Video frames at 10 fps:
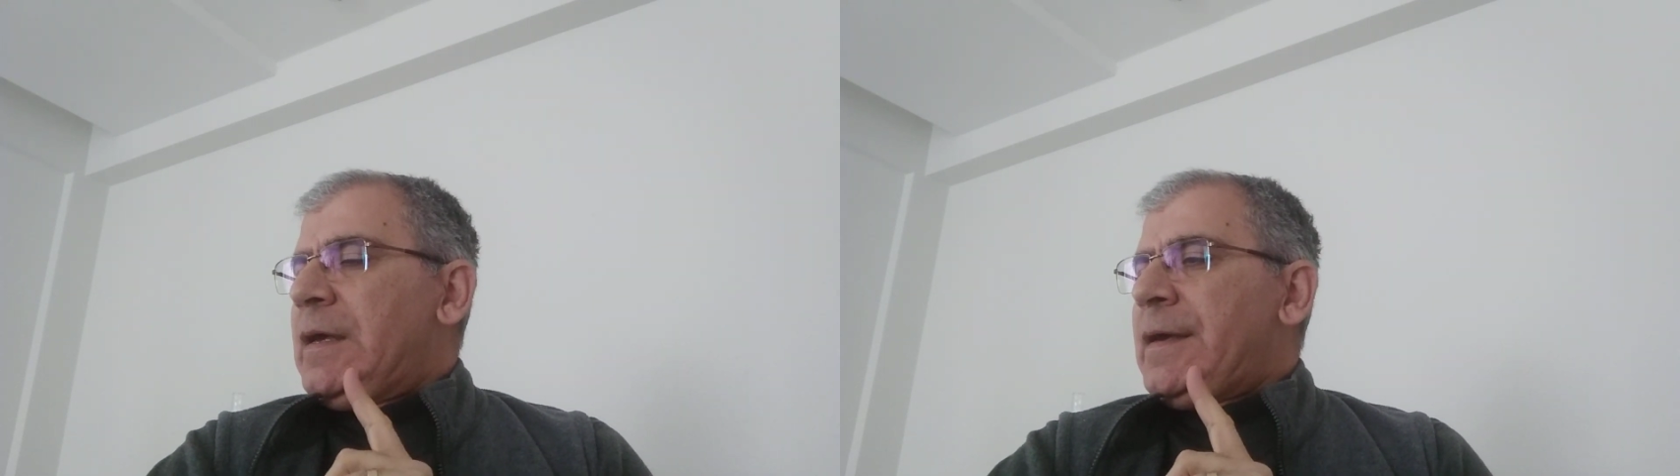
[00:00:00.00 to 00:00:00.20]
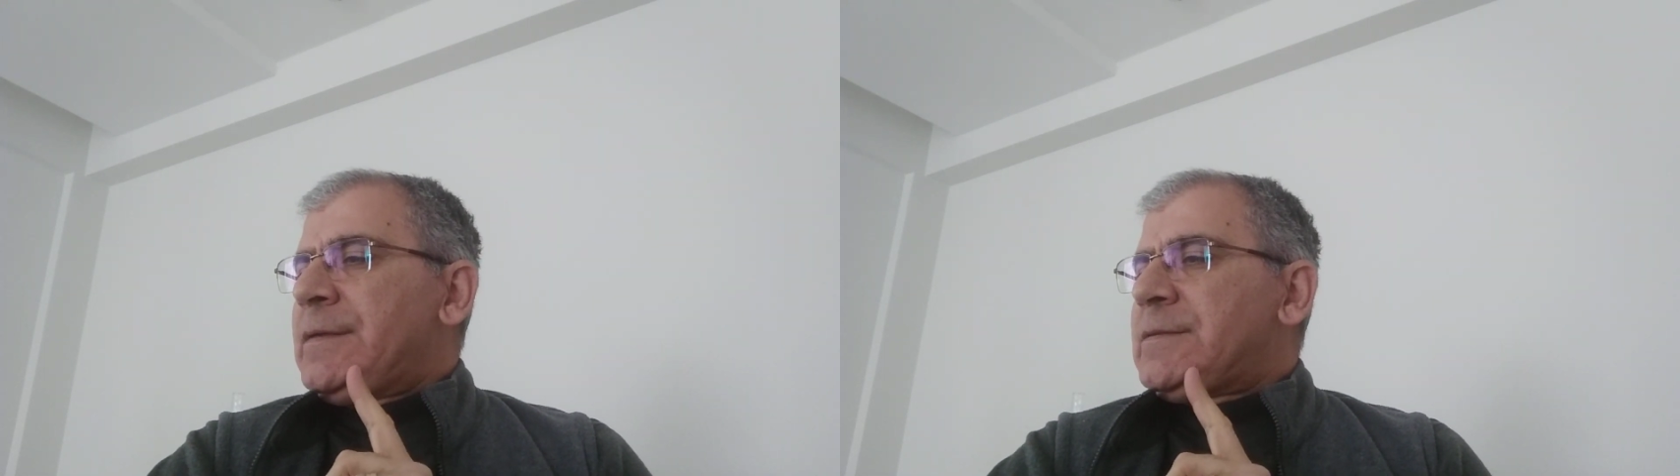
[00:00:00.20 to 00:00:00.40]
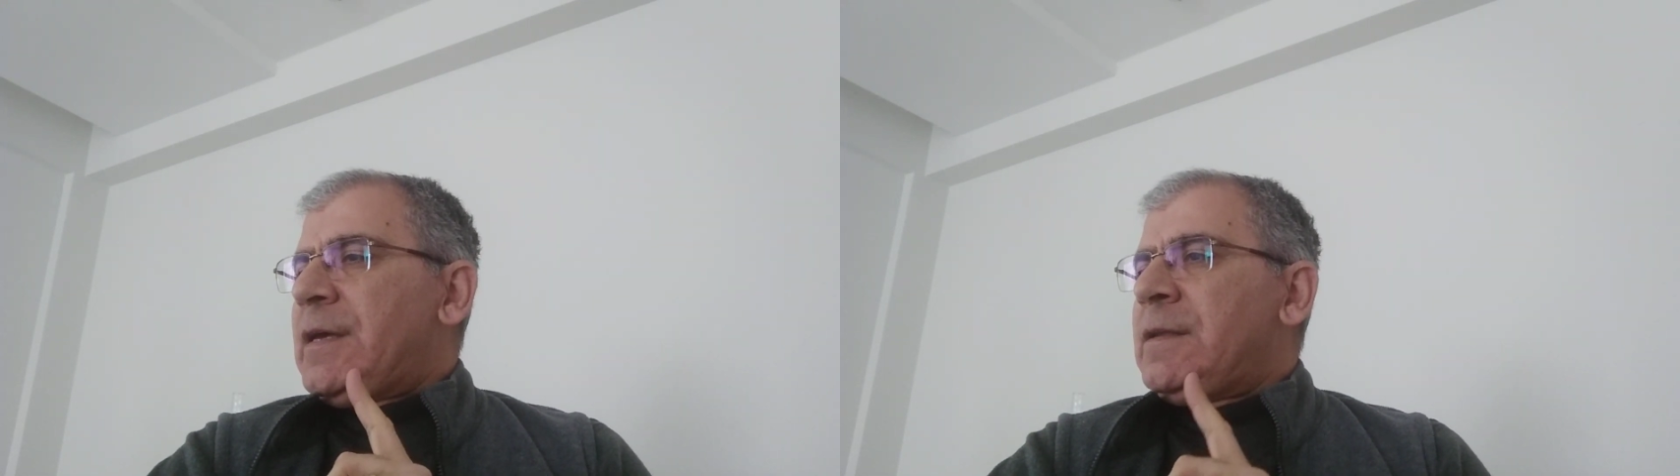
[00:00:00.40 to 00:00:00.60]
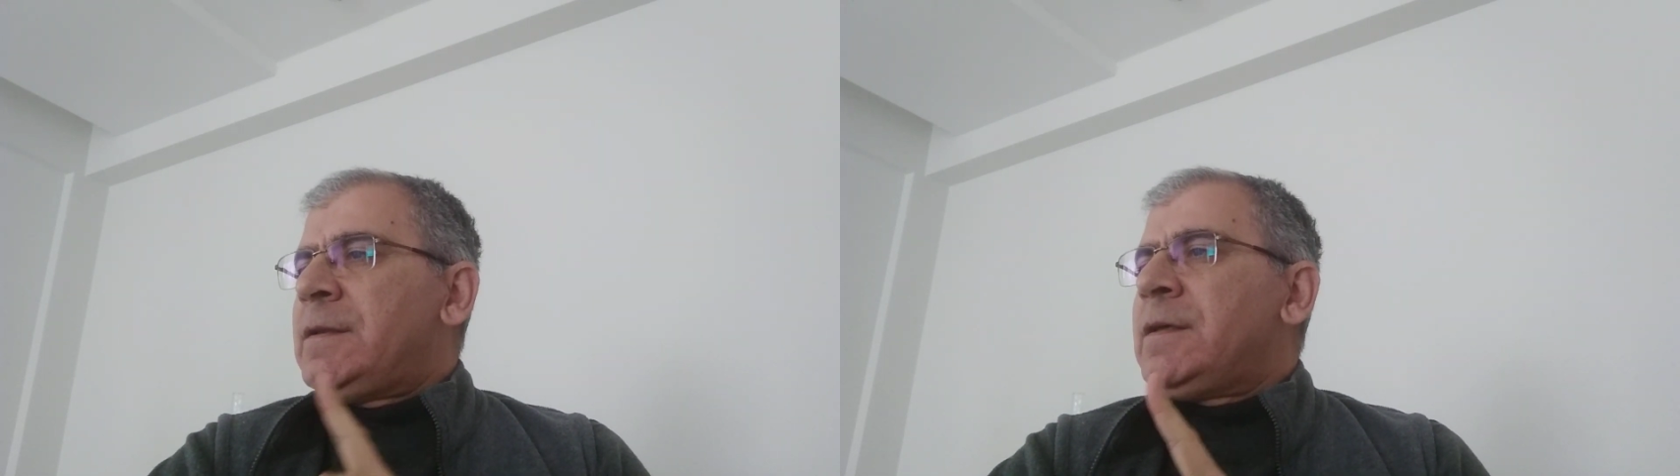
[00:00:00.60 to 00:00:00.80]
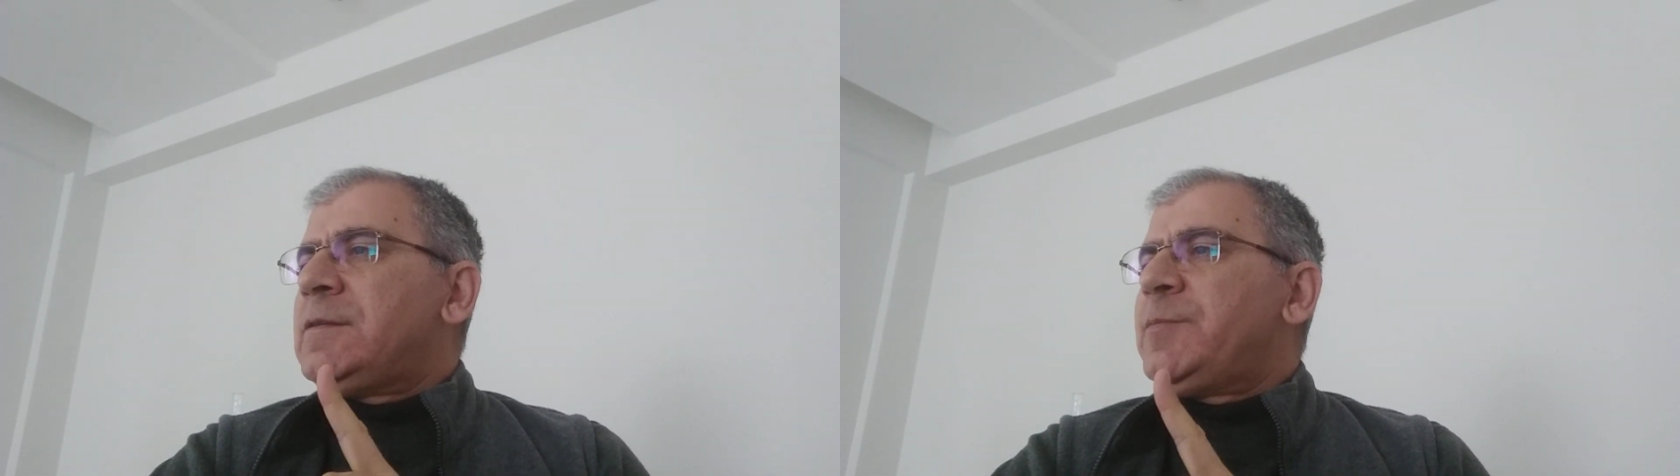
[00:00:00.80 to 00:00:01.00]
And
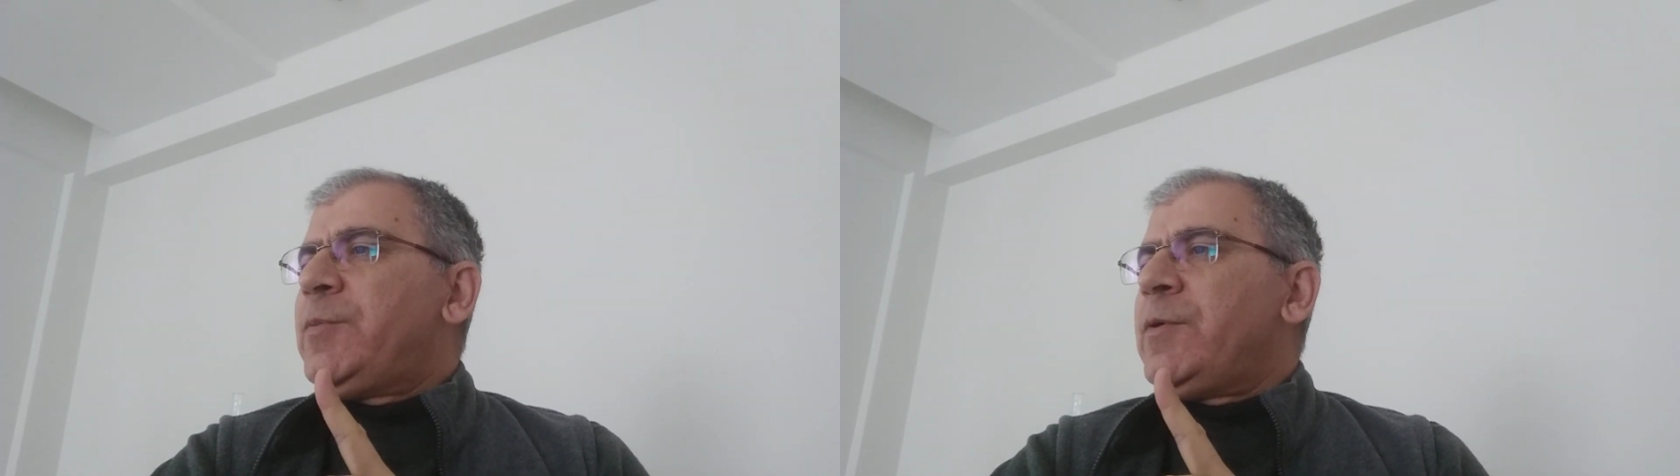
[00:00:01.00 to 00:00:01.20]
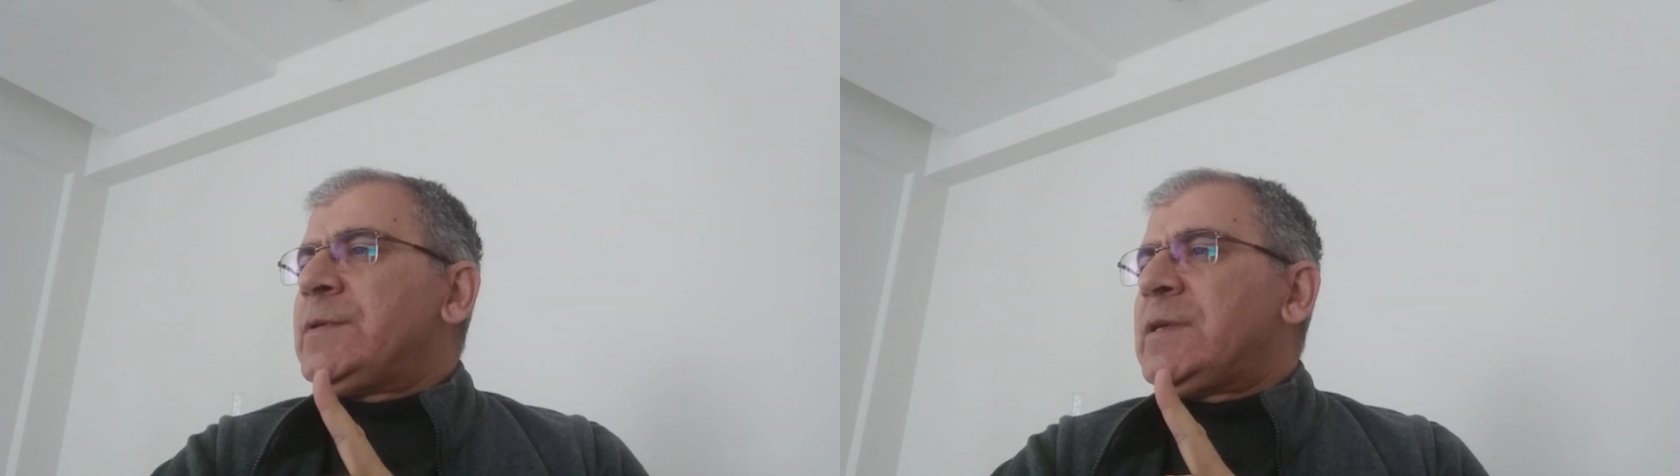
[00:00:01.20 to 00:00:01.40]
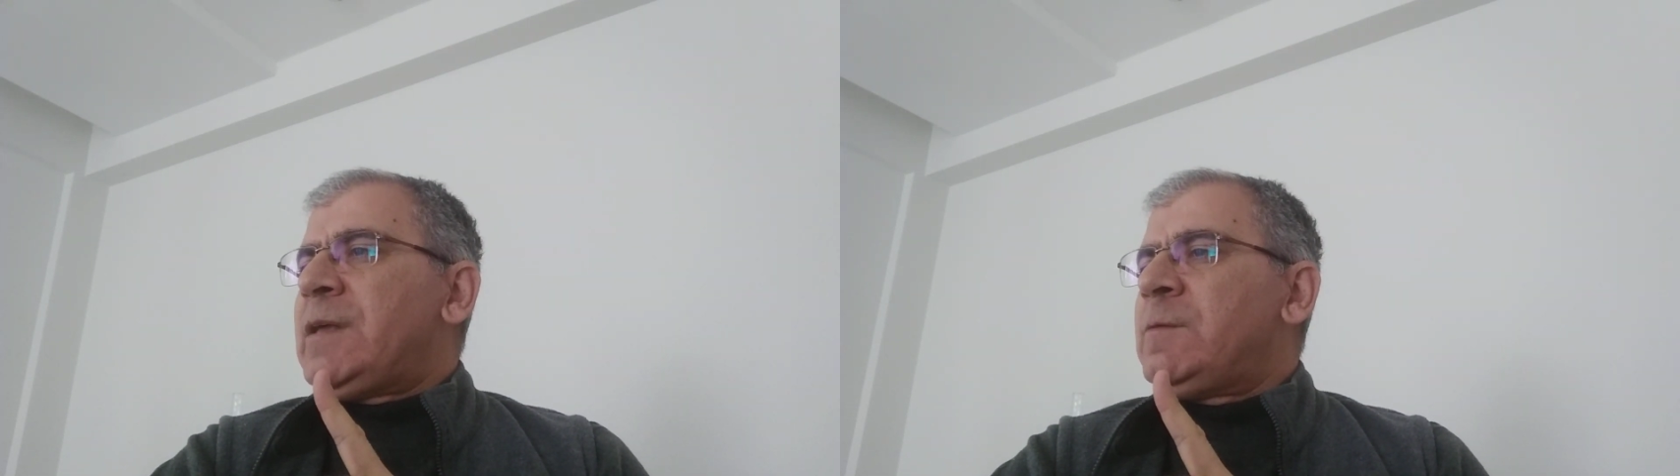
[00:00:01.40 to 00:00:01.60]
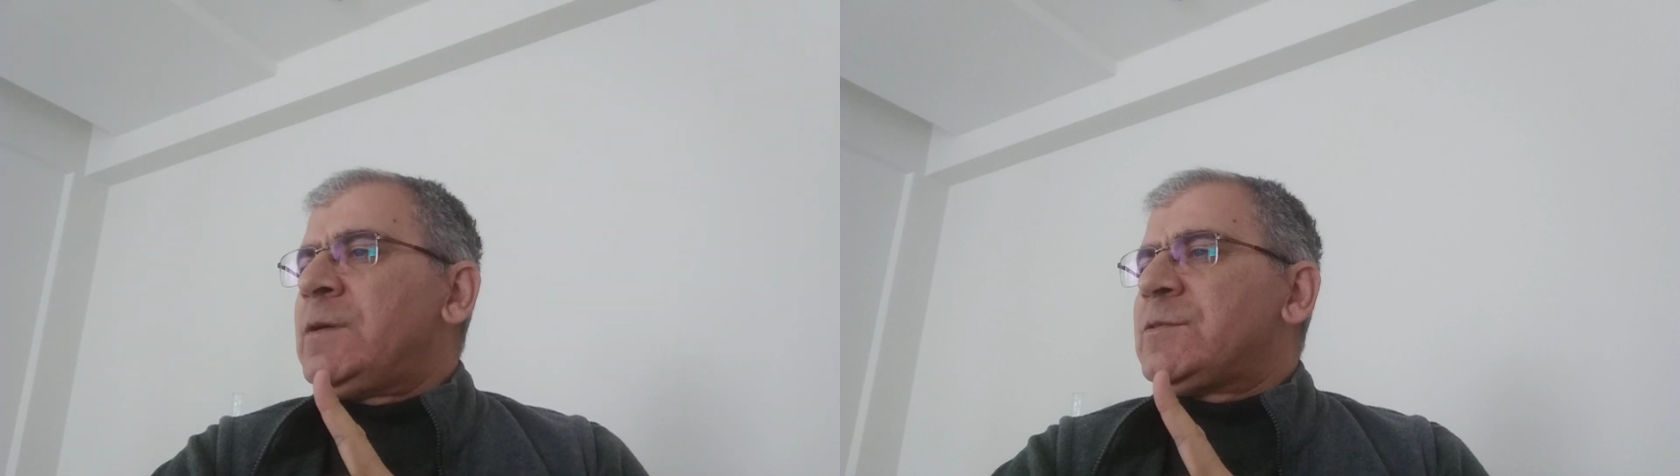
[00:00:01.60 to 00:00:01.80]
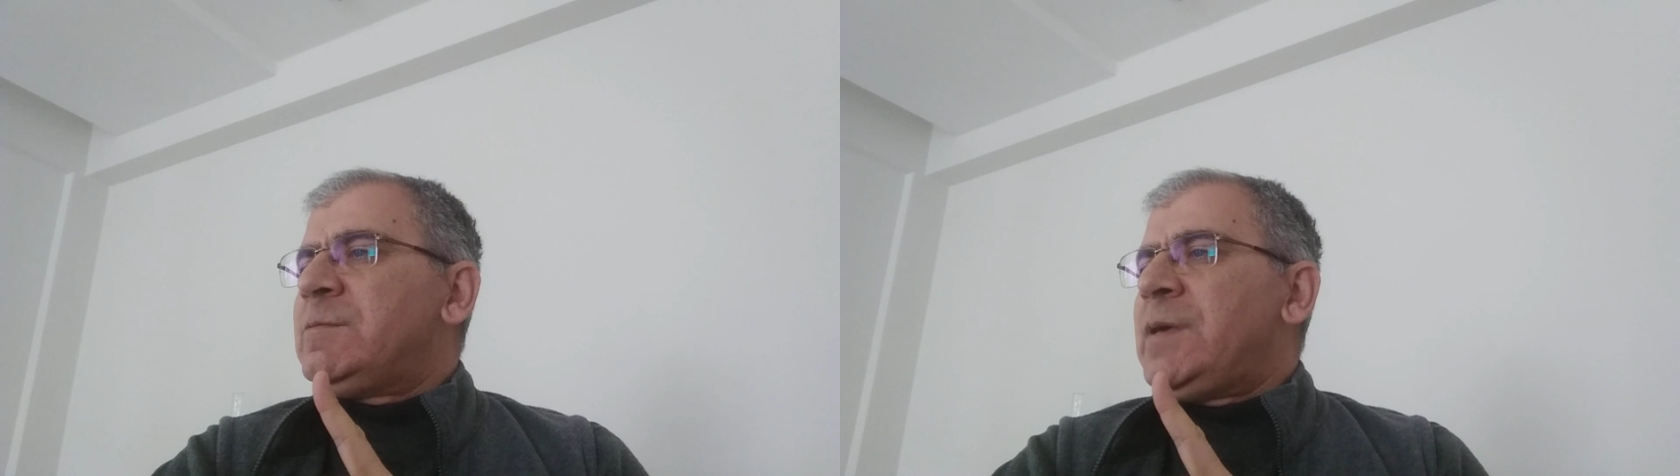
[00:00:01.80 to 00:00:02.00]
another point that I
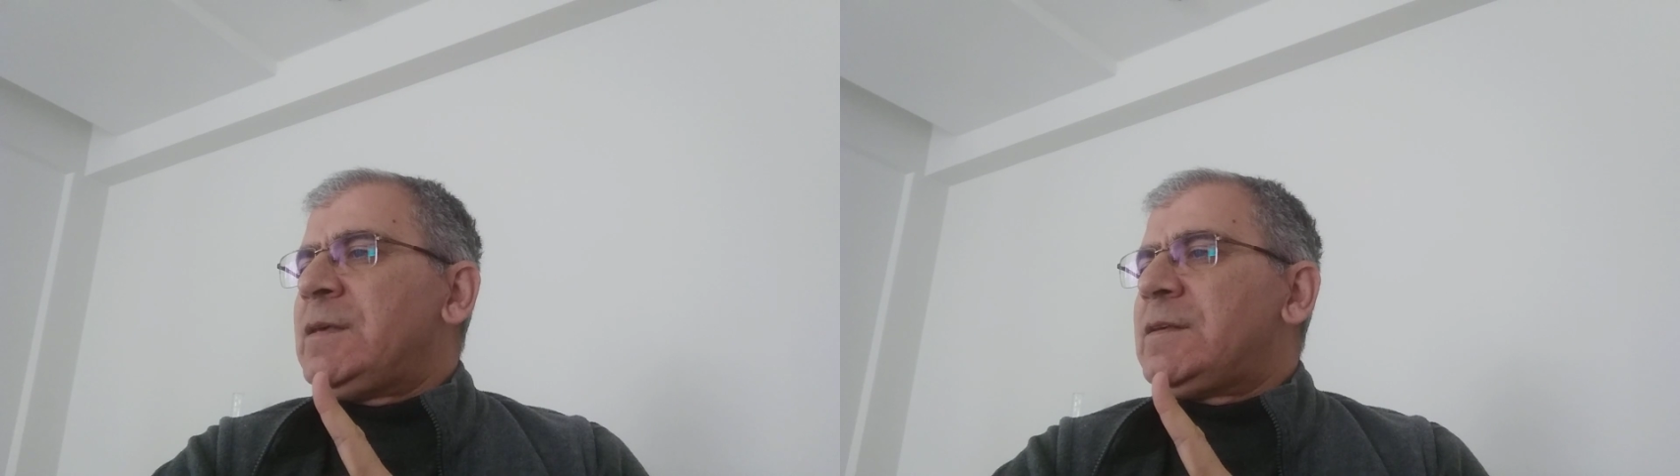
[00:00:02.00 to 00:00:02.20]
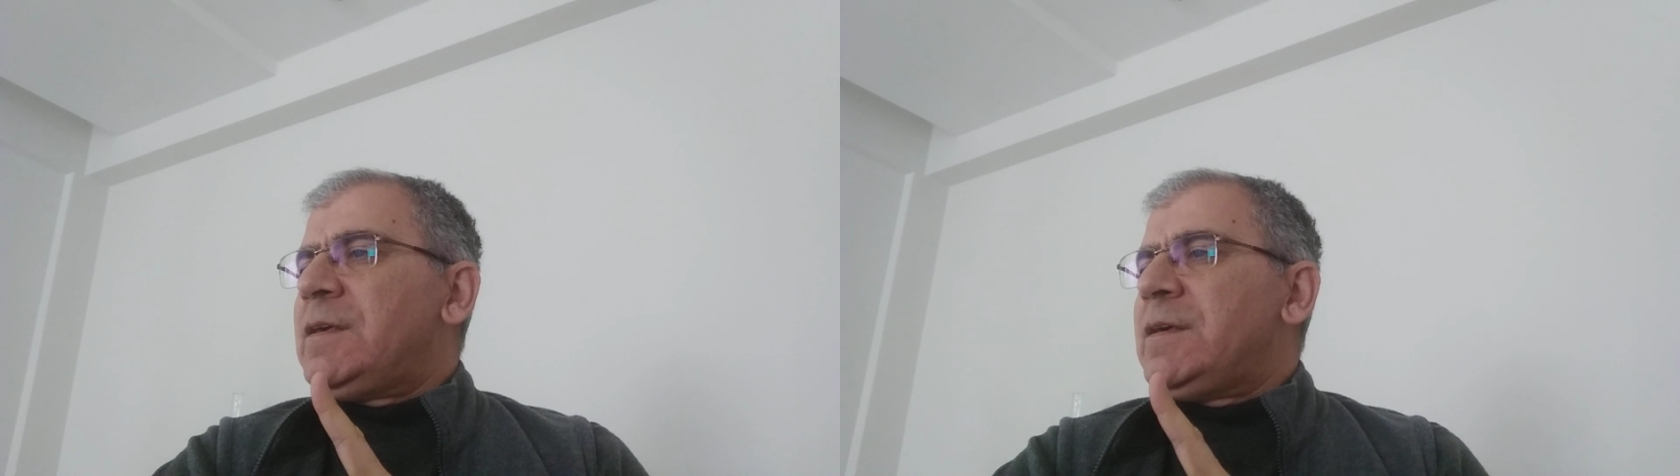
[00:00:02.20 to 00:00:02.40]
want to make